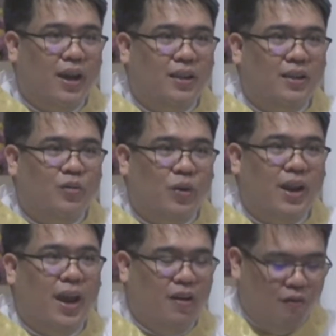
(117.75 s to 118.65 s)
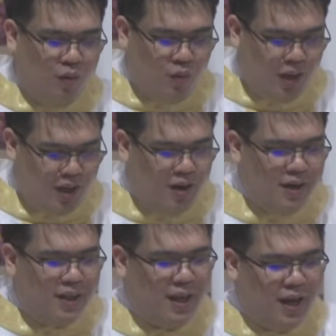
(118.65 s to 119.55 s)
And whenever we
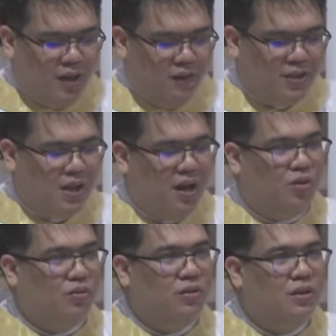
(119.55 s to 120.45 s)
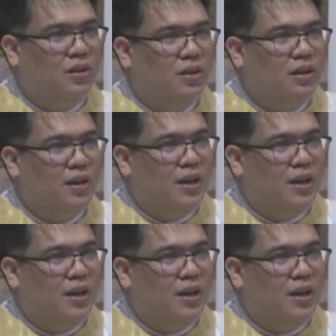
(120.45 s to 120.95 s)
hear that kind of sound,